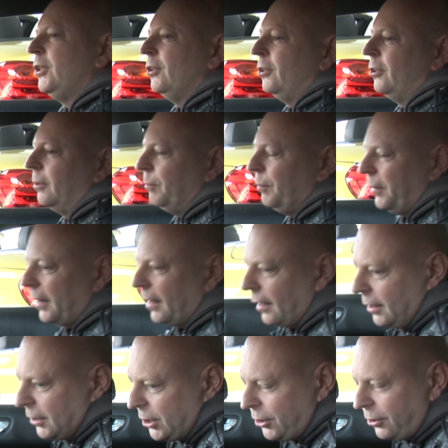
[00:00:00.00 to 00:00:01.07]
So,
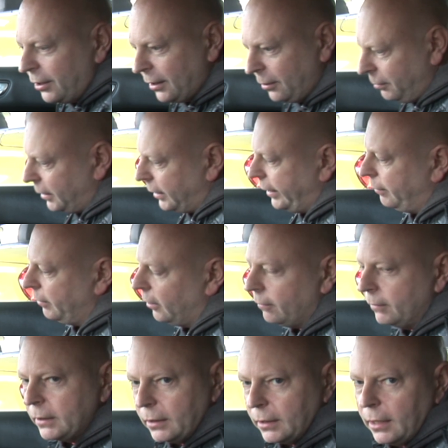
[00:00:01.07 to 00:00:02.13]
straight away,
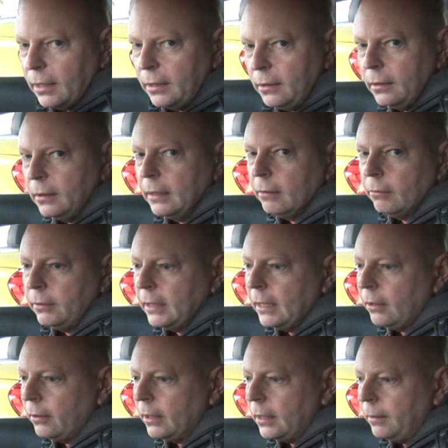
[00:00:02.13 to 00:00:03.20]
obviously getting in the
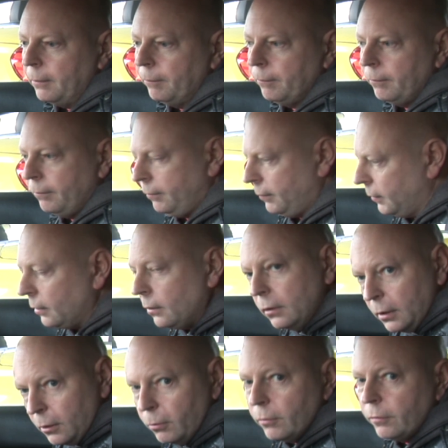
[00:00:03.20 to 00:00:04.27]
Audi
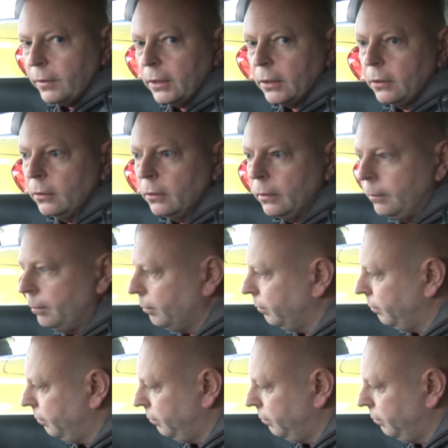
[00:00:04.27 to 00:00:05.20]
R8, newer vehicle,